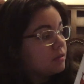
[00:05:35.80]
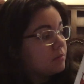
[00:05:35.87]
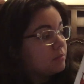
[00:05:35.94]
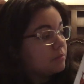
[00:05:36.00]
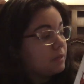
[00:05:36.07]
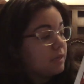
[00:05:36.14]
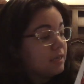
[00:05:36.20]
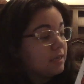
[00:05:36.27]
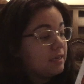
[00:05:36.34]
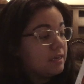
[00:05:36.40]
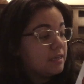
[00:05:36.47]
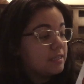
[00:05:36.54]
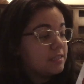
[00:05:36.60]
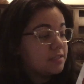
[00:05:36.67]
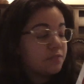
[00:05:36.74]
P
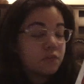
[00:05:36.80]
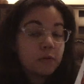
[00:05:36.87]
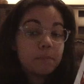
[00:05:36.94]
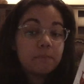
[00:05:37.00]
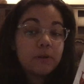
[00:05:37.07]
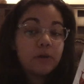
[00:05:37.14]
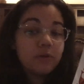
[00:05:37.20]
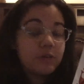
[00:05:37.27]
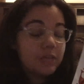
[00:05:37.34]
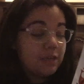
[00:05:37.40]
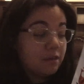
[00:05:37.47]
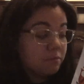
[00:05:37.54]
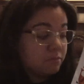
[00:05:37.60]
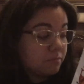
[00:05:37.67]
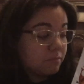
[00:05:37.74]
is for
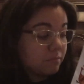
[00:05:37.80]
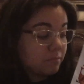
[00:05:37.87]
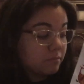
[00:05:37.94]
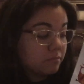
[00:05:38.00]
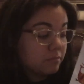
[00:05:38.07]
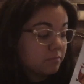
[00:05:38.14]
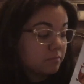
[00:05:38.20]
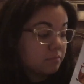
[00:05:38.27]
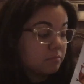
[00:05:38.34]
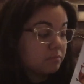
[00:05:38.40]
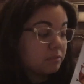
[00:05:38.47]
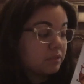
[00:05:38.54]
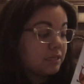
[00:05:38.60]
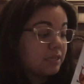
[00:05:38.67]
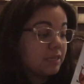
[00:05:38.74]
pokey.
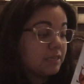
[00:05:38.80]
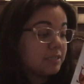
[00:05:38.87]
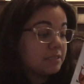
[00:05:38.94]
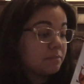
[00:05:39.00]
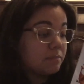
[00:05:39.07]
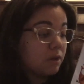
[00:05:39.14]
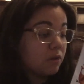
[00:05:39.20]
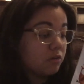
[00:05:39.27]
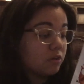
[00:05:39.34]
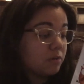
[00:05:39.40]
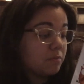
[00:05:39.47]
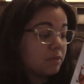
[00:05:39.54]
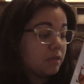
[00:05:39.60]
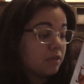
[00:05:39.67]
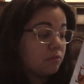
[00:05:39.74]
Please poke
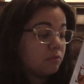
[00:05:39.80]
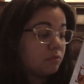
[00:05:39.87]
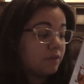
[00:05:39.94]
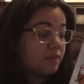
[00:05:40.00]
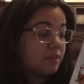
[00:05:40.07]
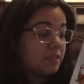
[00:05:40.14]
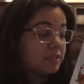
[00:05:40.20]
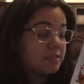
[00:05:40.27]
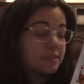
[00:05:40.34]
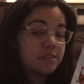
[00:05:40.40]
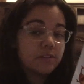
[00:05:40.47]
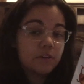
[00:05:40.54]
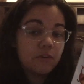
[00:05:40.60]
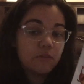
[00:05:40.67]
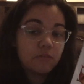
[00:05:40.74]
me when this
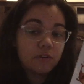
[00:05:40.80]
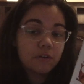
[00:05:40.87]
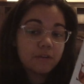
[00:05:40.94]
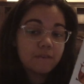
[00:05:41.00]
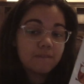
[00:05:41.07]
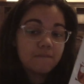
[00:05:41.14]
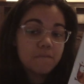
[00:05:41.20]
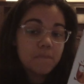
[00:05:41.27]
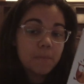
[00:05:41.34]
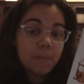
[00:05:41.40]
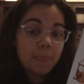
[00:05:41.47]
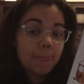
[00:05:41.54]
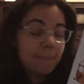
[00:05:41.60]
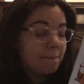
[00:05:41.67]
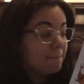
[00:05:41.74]
is over.
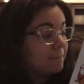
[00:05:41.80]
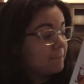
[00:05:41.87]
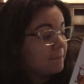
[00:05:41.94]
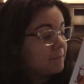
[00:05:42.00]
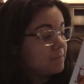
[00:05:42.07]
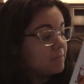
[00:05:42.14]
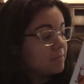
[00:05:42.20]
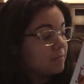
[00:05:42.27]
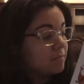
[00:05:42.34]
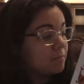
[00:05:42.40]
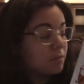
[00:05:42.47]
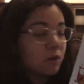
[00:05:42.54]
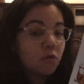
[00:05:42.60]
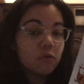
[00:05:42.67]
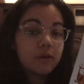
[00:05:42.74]

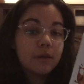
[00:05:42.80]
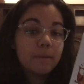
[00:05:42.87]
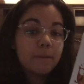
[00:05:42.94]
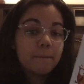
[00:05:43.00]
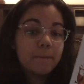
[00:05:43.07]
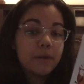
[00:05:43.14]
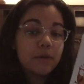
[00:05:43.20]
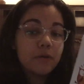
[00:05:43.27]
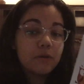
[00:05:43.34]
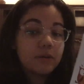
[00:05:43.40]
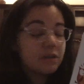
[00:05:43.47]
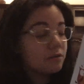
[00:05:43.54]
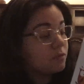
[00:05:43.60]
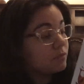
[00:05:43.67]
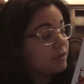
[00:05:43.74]
Poke, poke.
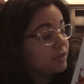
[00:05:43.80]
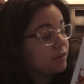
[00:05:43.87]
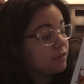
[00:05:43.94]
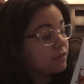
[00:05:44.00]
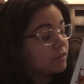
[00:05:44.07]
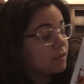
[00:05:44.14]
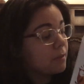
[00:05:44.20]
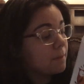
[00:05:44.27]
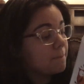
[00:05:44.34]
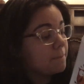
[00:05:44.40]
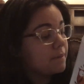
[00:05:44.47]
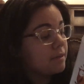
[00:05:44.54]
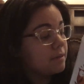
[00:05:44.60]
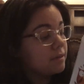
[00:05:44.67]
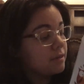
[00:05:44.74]
We hear the
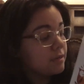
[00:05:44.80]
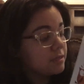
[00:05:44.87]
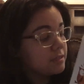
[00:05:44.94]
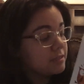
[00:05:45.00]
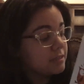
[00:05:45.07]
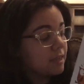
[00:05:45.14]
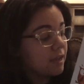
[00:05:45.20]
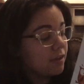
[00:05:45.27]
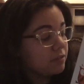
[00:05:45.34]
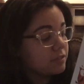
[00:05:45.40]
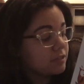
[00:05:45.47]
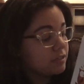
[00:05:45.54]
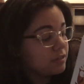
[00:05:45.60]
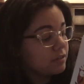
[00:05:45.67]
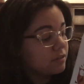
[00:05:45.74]
P
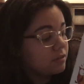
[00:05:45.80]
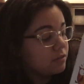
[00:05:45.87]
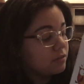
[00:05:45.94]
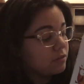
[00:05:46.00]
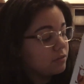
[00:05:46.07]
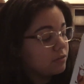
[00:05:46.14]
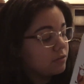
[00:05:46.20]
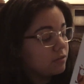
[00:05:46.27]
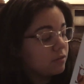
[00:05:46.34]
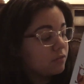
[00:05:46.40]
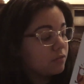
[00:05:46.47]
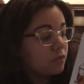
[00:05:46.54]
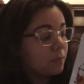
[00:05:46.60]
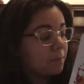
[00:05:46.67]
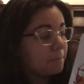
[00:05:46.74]
sound
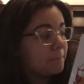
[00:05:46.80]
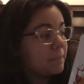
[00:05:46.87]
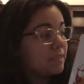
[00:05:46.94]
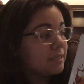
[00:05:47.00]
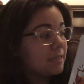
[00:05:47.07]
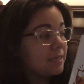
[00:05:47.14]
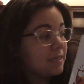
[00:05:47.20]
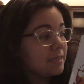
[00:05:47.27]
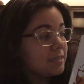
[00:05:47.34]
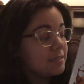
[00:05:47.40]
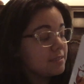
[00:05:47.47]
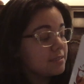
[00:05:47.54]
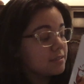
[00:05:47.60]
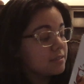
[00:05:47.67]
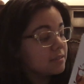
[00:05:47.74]
for
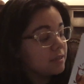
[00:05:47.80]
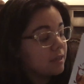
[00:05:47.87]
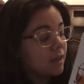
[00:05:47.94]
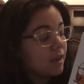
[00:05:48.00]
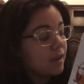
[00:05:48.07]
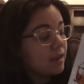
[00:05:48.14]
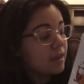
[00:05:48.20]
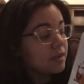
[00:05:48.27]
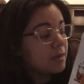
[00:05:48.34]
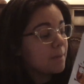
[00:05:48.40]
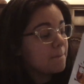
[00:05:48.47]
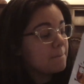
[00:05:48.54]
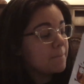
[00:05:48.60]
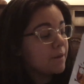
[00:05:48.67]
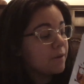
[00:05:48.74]
please and
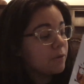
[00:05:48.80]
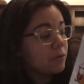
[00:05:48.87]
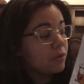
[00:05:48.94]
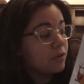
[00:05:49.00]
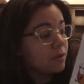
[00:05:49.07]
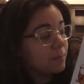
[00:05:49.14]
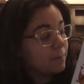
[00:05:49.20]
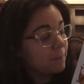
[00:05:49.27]
poke.